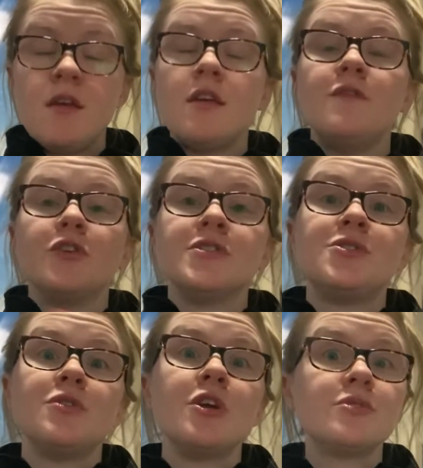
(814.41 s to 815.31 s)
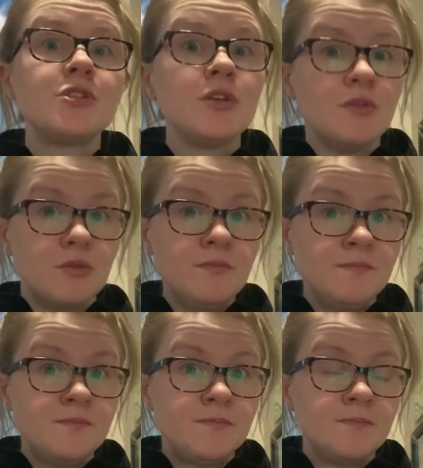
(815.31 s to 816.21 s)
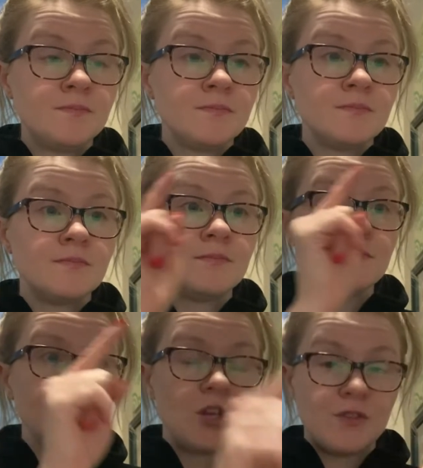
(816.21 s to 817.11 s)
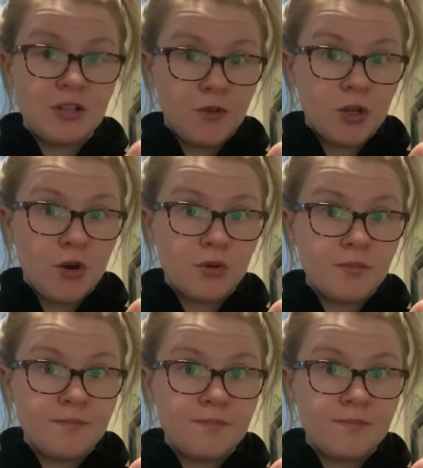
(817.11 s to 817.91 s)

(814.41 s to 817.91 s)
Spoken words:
If you're in Studio Two, you have a different code.